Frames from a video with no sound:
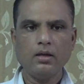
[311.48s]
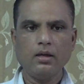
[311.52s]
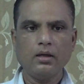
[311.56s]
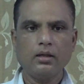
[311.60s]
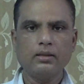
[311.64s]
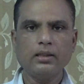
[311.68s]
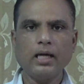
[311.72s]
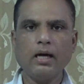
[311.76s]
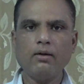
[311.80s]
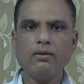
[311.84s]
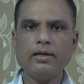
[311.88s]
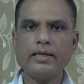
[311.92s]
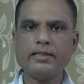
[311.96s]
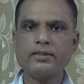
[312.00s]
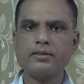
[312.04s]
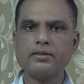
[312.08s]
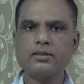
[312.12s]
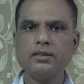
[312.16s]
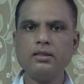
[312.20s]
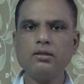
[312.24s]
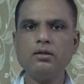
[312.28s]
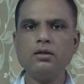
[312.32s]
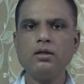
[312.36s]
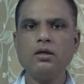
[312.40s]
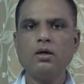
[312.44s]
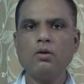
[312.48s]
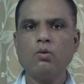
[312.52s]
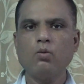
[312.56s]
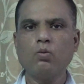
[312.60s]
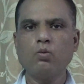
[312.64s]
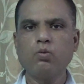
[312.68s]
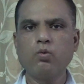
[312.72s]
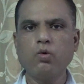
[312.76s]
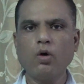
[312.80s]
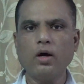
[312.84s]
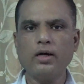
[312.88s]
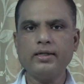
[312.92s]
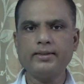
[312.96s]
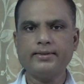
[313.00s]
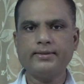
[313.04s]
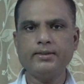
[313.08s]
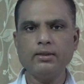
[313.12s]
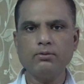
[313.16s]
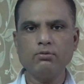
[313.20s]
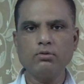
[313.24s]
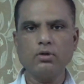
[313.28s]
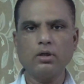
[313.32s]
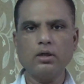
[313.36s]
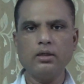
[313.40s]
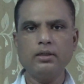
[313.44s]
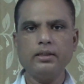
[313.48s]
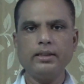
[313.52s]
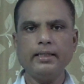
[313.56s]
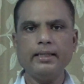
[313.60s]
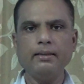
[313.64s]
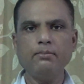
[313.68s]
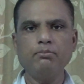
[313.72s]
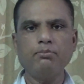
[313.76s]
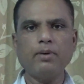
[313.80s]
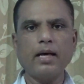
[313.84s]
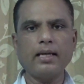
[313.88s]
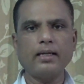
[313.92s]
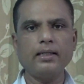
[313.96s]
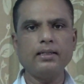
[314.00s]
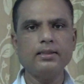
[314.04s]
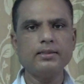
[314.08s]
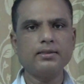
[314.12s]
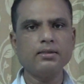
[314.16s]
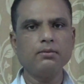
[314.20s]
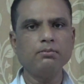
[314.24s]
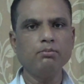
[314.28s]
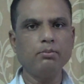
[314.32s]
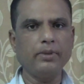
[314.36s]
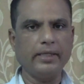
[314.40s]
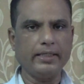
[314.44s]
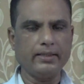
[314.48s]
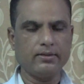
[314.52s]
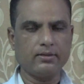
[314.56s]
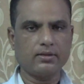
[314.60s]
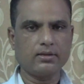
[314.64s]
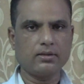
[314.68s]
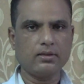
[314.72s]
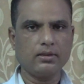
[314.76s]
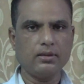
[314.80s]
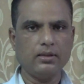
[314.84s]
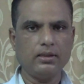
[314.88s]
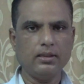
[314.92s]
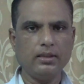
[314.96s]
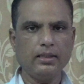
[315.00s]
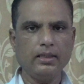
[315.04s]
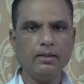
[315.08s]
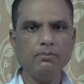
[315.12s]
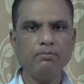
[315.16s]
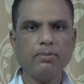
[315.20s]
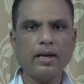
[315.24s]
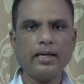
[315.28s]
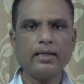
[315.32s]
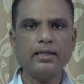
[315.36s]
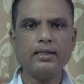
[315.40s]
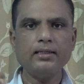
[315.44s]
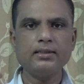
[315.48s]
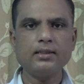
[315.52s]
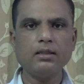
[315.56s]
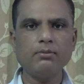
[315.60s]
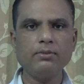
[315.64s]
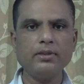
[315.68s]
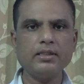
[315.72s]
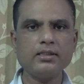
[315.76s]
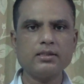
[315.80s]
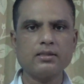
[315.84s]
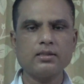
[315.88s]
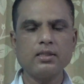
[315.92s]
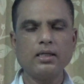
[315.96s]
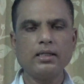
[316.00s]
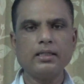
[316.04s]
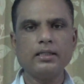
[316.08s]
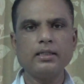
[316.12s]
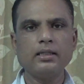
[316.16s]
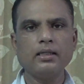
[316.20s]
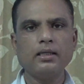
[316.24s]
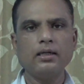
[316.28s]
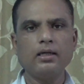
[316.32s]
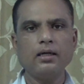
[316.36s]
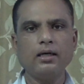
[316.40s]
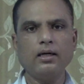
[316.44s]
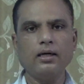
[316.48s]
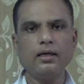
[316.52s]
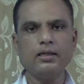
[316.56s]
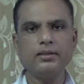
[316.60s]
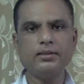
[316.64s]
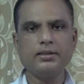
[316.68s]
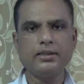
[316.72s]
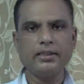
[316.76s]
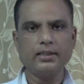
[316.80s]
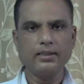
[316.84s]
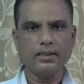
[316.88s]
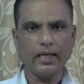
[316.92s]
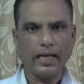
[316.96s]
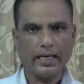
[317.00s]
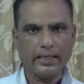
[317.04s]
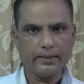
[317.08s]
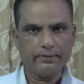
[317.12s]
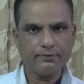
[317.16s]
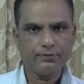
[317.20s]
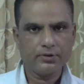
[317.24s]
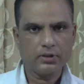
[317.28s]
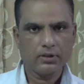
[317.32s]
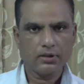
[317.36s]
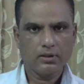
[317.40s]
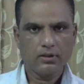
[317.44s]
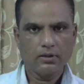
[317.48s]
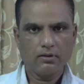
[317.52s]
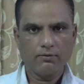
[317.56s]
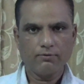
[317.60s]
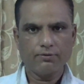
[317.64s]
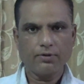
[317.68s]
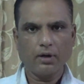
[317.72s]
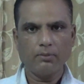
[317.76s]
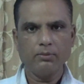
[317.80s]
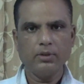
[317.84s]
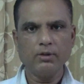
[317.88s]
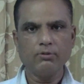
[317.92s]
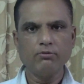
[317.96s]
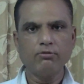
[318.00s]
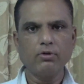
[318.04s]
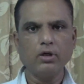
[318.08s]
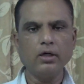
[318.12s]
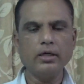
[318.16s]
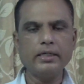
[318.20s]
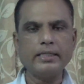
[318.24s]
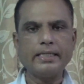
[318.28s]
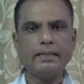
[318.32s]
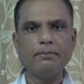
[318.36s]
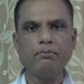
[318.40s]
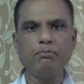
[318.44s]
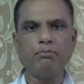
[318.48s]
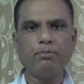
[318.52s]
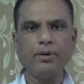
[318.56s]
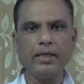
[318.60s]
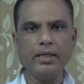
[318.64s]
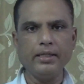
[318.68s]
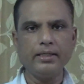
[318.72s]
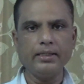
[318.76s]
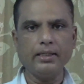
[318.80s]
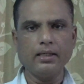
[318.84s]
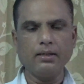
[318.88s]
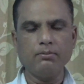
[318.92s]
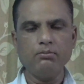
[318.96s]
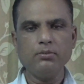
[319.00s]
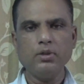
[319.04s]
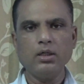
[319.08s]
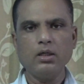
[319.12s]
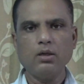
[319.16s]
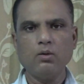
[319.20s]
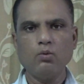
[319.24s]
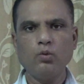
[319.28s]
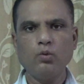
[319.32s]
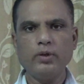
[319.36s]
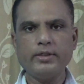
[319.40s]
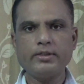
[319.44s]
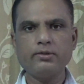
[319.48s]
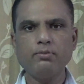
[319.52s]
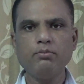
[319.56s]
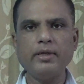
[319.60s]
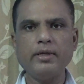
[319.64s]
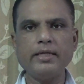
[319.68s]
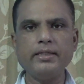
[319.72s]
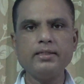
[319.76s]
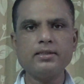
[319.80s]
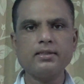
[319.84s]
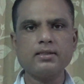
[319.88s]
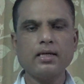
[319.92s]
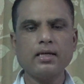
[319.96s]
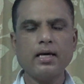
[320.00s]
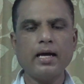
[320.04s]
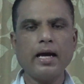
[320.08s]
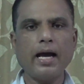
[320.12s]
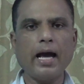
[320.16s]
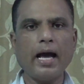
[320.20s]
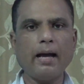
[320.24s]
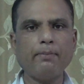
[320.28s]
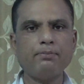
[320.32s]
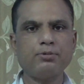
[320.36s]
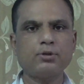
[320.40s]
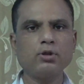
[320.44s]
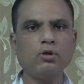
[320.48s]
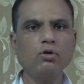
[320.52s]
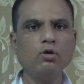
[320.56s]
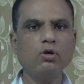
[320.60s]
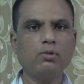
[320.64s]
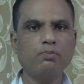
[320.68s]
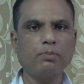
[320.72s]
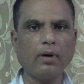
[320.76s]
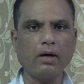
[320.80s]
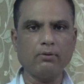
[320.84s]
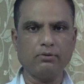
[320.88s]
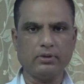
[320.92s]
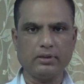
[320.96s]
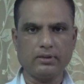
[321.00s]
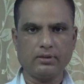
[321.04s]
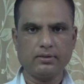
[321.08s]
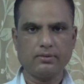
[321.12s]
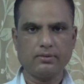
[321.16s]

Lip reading: Now let's see what the word imperialism means. Imperialism is derived from a word imperium, which means absolute power.